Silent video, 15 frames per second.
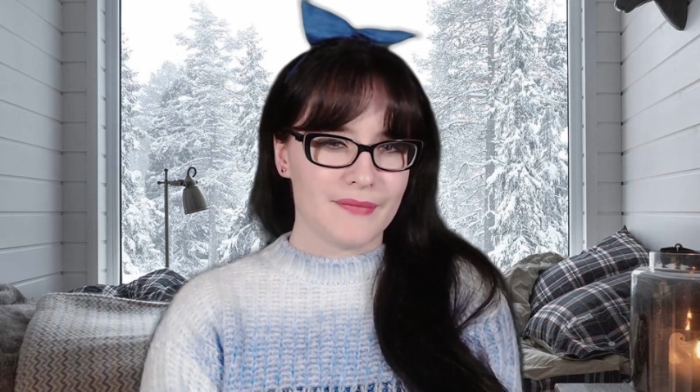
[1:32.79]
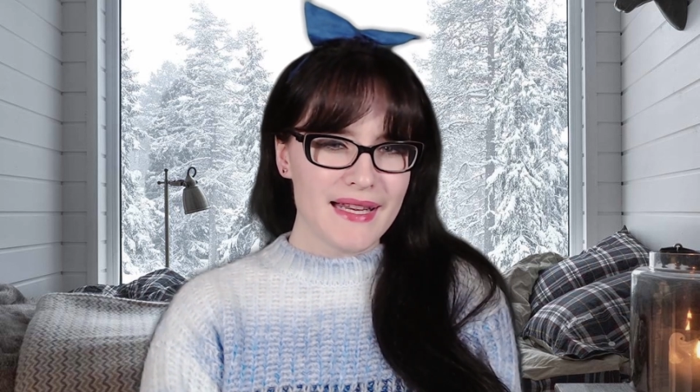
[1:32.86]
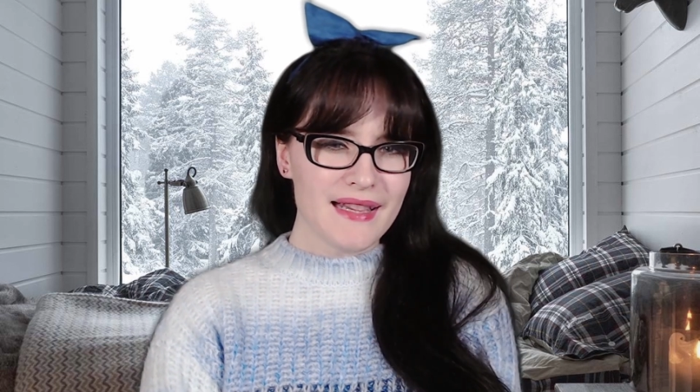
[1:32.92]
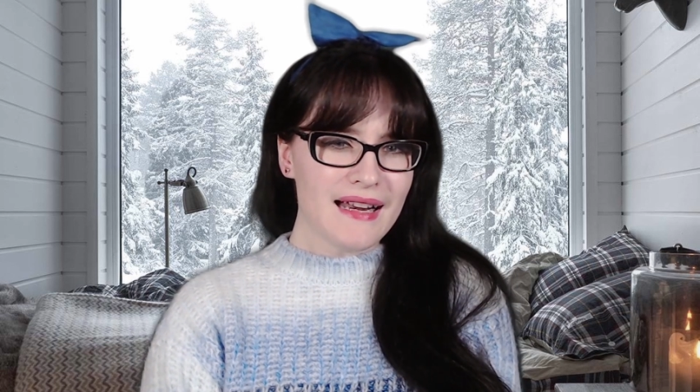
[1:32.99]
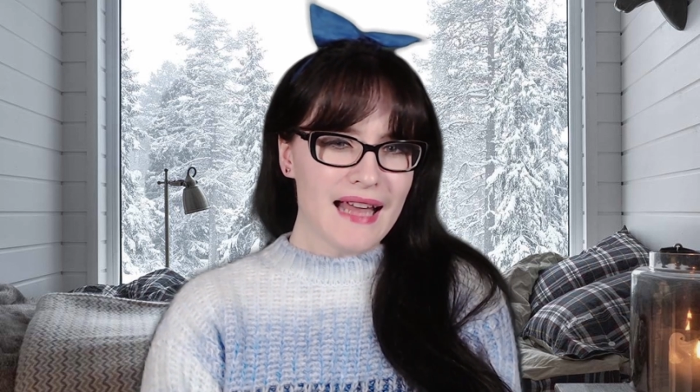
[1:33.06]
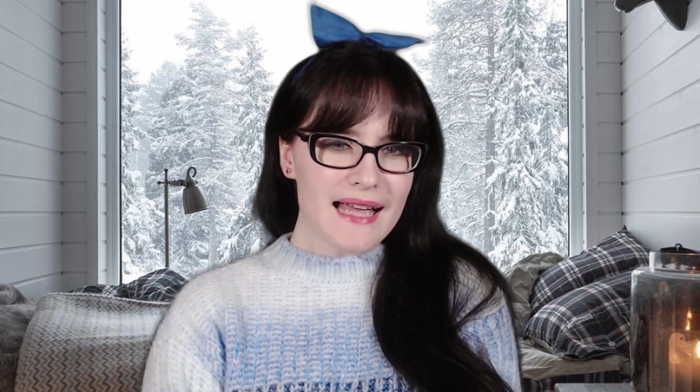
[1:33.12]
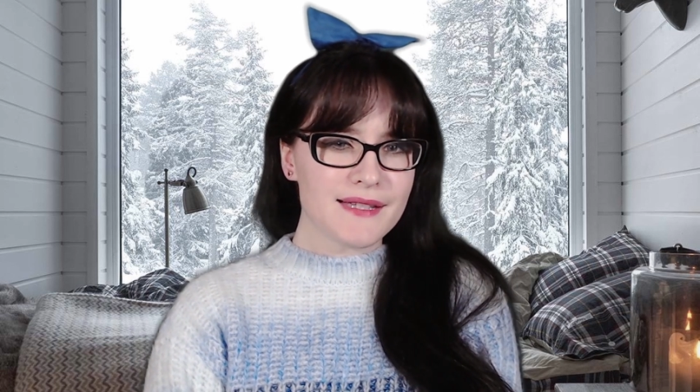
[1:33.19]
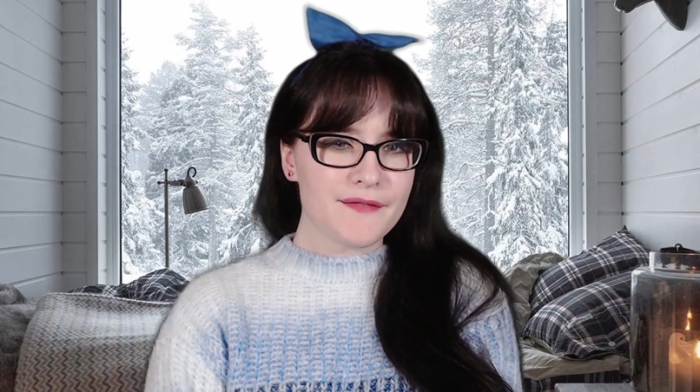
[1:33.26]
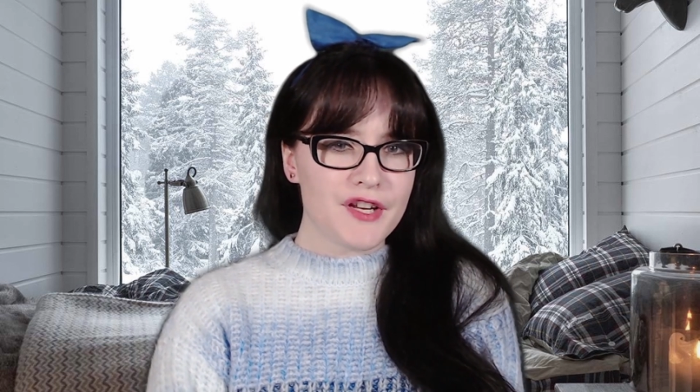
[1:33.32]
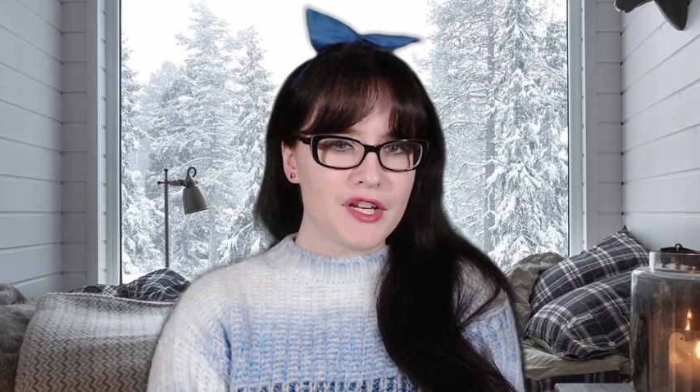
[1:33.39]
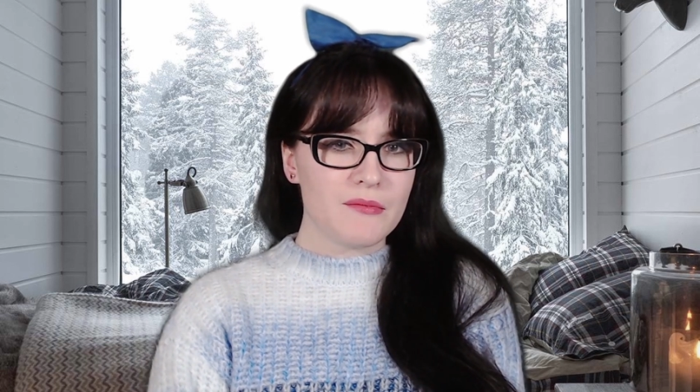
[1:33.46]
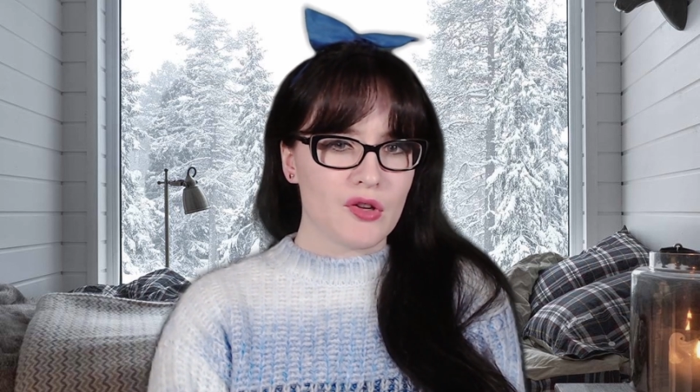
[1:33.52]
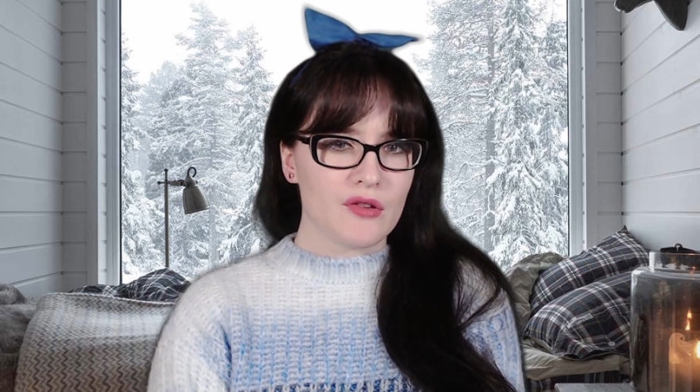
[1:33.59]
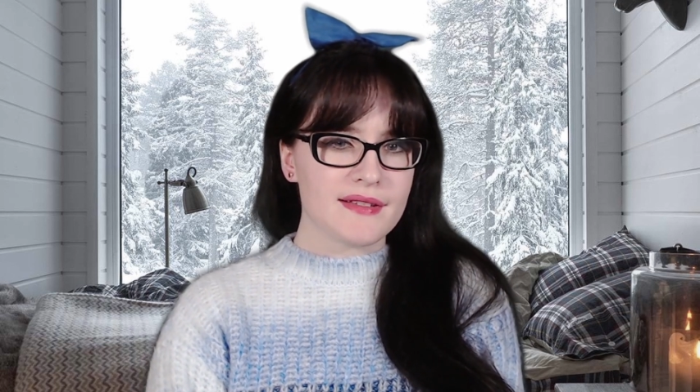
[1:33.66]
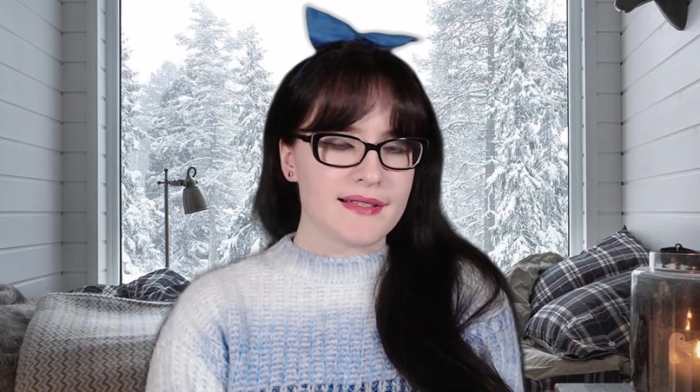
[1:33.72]
In the last
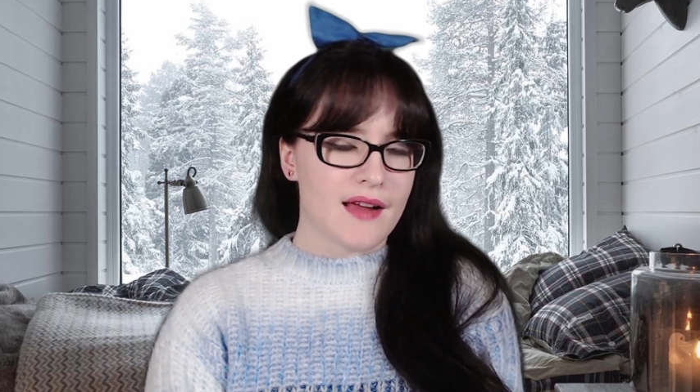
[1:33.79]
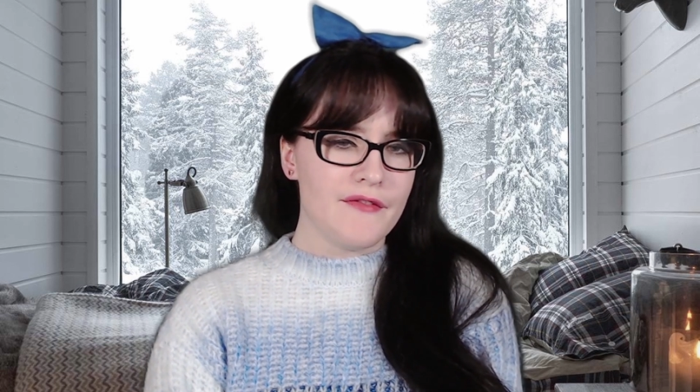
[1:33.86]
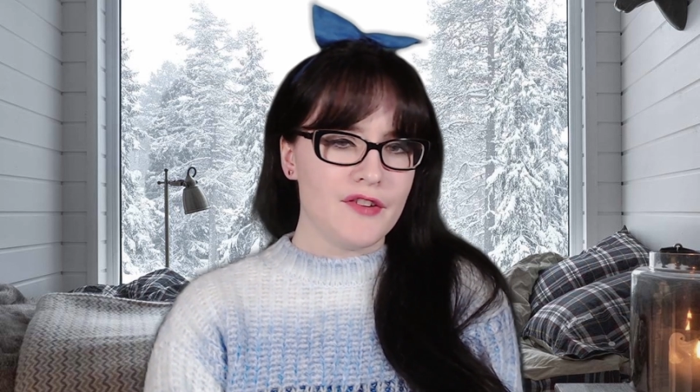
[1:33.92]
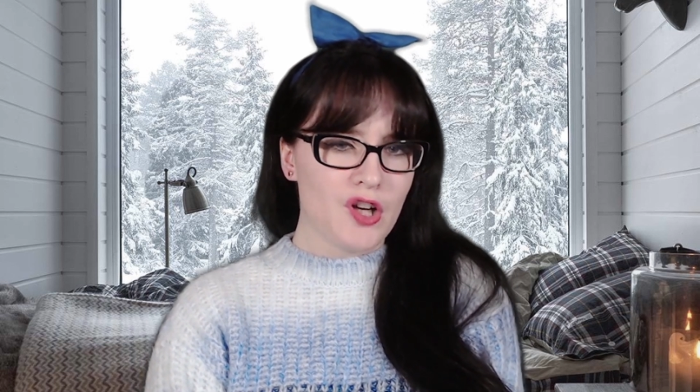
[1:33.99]
few months, I've